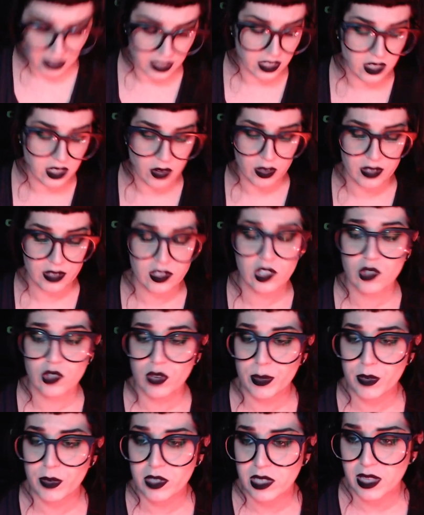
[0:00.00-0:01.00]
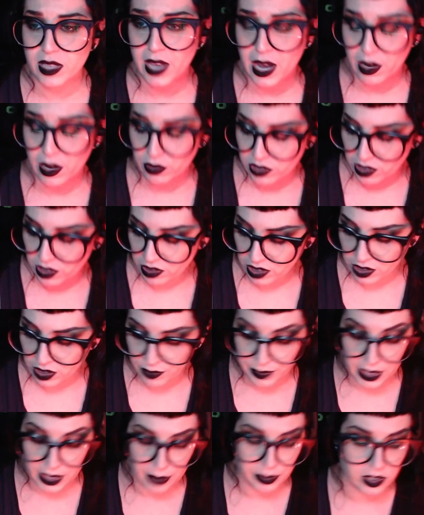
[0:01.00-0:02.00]
You know, streamers in the house are going to
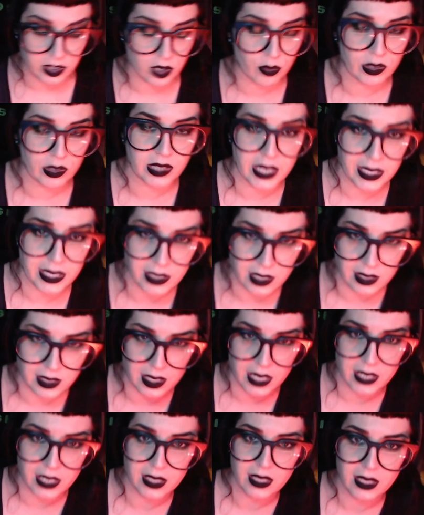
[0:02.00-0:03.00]
be able to relate to like